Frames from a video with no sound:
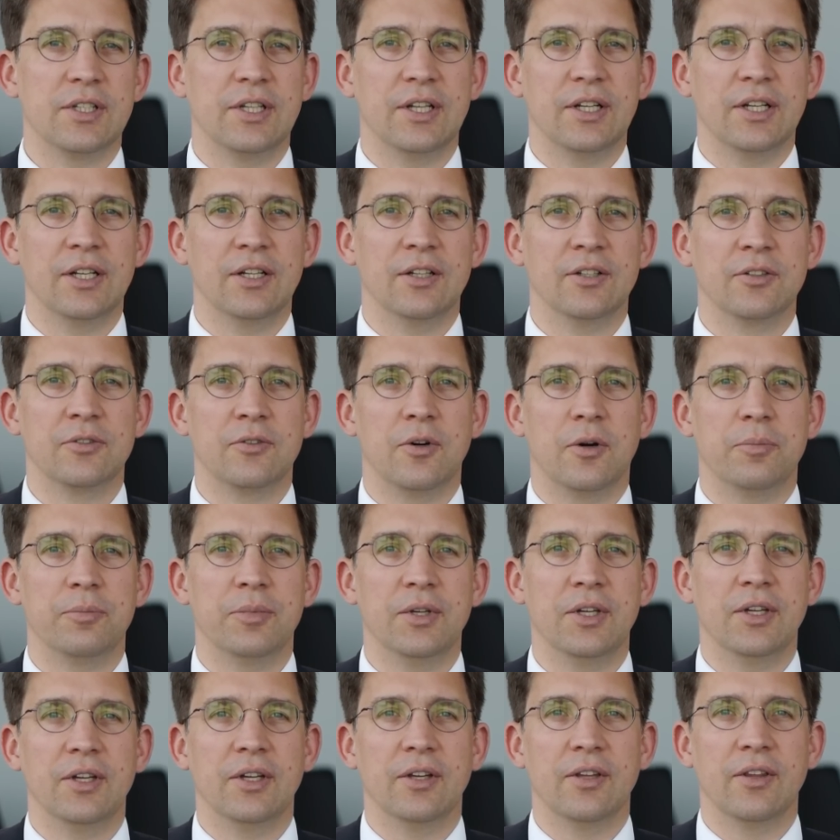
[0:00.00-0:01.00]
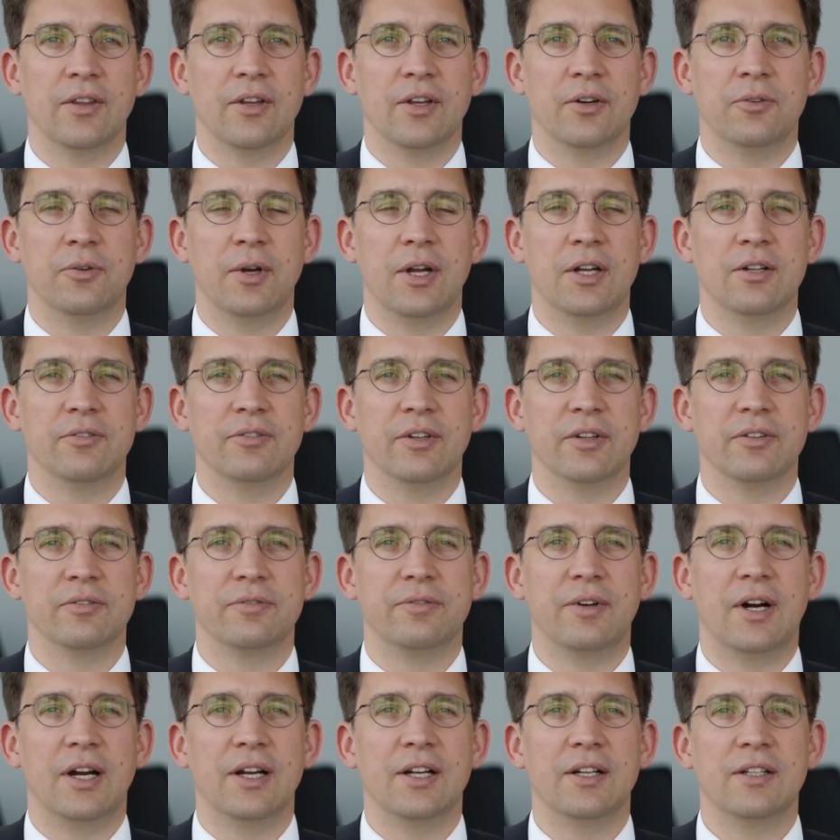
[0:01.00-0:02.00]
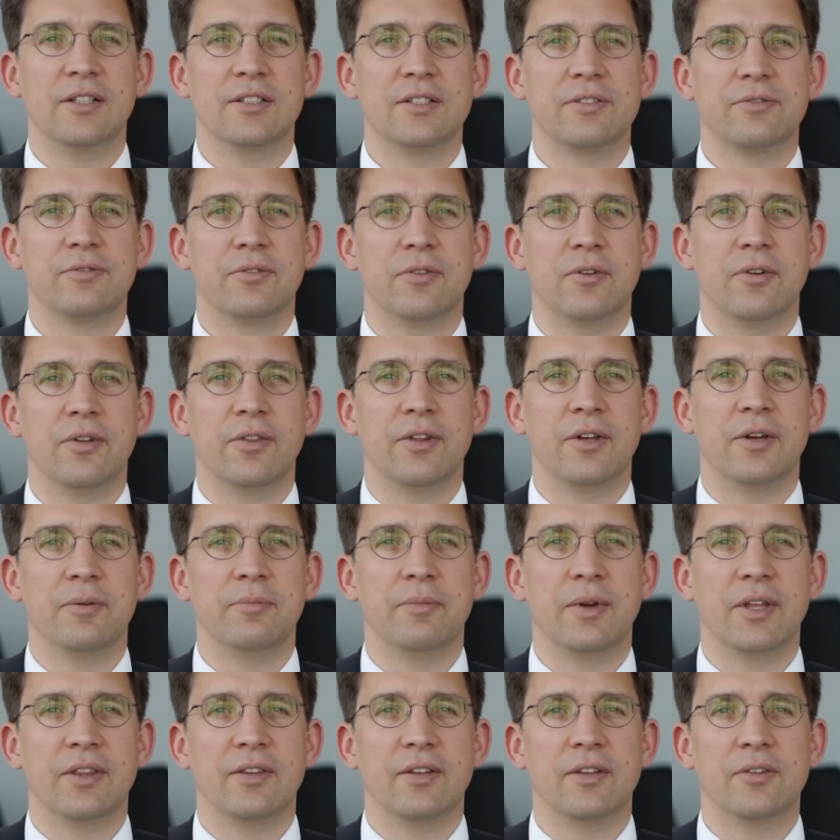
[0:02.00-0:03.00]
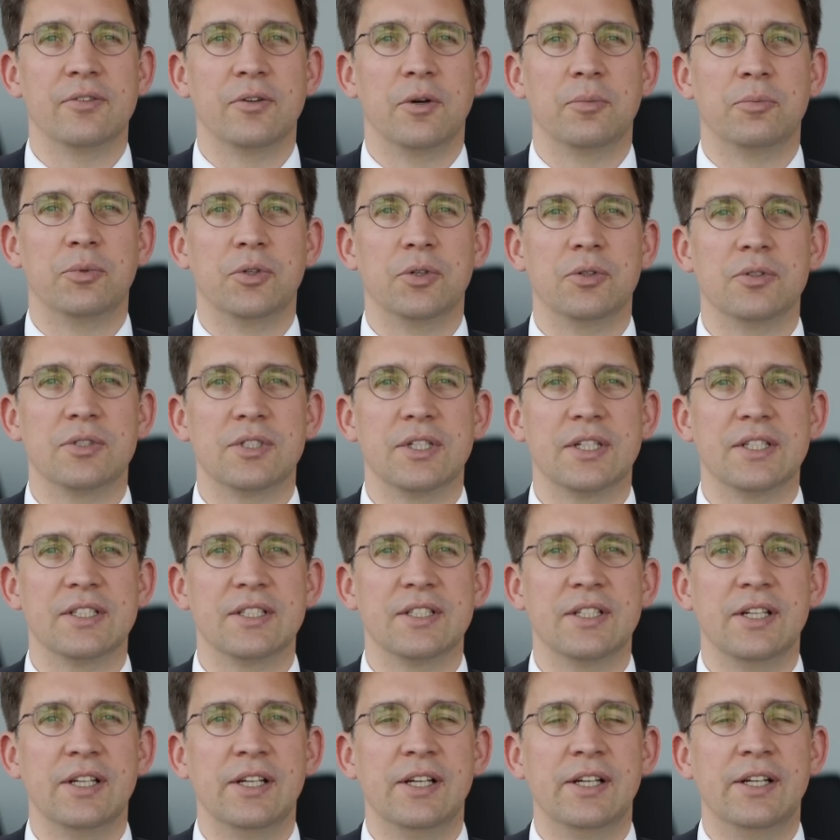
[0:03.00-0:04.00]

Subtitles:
and copying the relevant files for the method or process.